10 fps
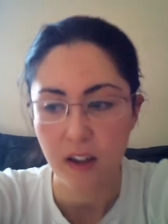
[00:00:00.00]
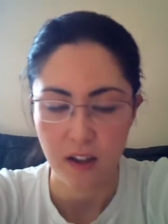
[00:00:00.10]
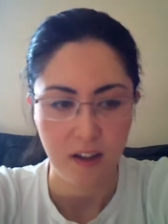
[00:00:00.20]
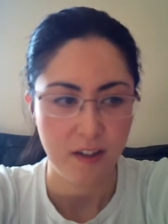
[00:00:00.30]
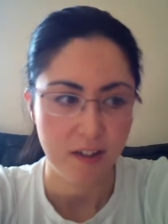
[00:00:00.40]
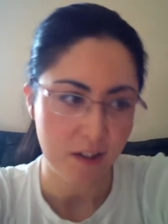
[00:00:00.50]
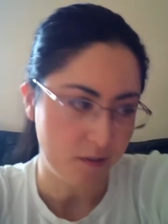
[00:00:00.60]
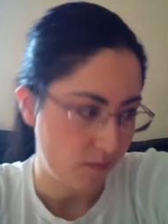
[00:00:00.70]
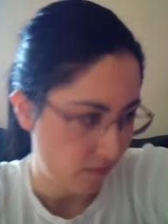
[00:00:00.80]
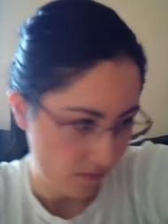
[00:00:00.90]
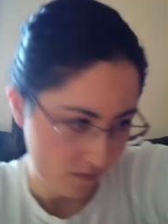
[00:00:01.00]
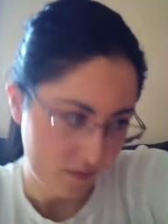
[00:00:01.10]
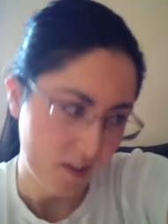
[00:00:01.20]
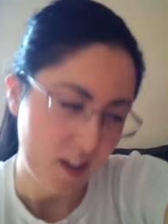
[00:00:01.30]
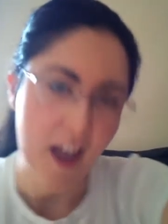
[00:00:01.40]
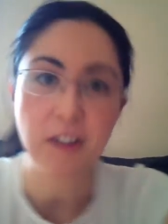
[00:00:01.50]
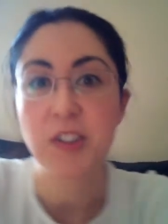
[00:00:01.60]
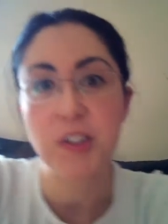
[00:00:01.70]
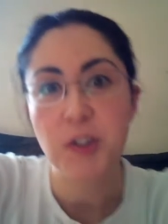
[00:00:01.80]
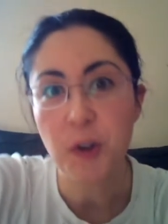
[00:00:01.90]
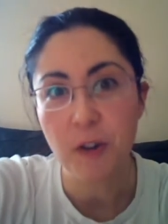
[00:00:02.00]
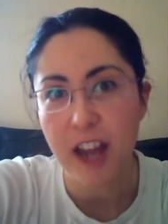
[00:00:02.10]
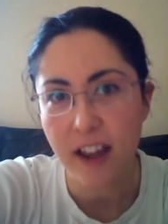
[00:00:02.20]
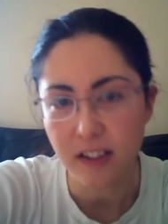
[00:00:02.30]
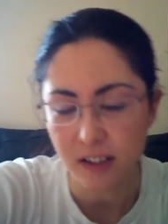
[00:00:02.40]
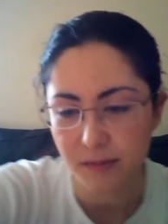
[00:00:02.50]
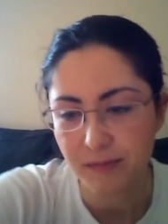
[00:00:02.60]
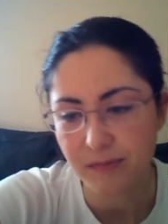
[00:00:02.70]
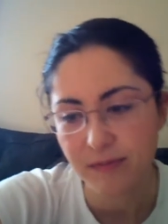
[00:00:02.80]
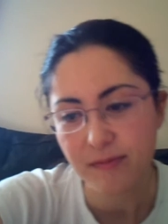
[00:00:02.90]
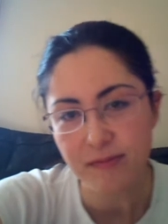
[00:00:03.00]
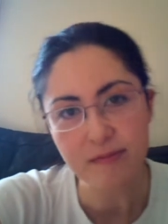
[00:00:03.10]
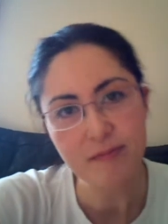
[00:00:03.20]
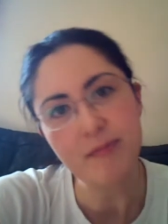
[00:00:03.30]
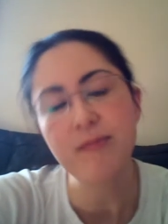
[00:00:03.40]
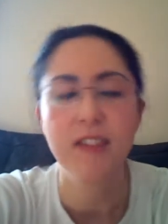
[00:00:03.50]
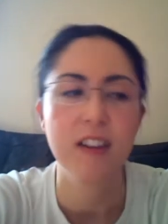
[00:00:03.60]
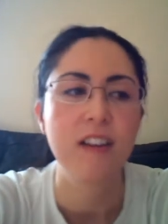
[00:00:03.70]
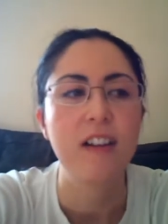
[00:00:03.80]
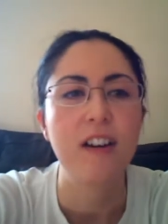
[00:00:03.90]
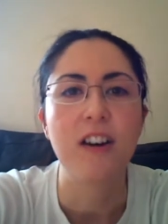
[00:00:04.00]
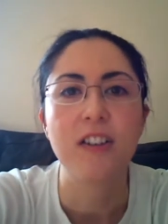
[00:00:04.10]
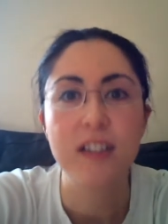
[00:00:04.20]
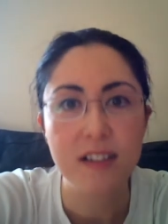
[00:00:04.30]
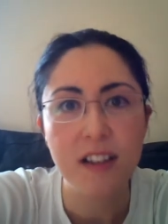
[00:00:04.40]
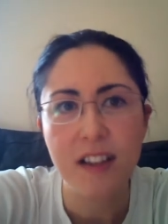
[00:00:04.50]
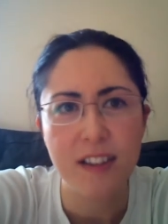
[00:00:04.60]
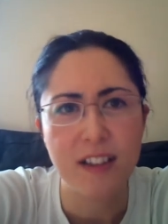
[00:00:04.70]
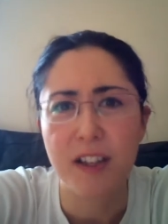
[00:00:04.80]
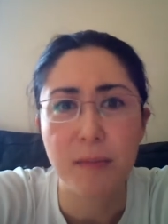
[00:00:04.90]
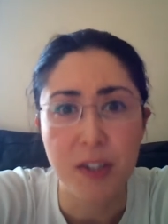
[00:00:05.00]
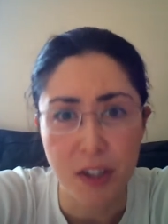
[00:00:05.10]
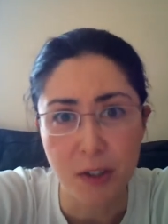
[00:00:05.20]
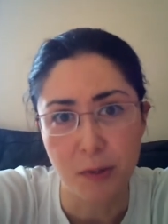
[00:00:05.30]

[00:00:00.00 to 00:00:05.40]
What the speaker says: So, how does the story end? Honestly, that's up to you.